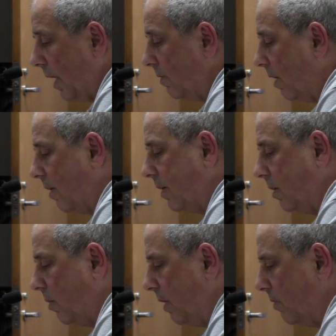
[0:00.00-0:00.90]
I've
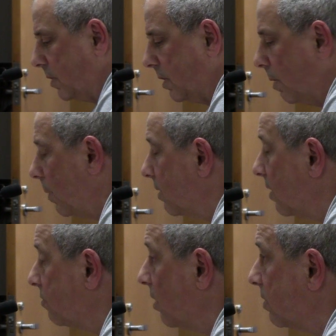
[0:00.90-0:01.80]
looked at the budget,
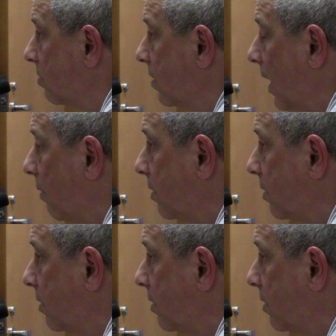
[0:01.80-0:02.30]
I've tried to see how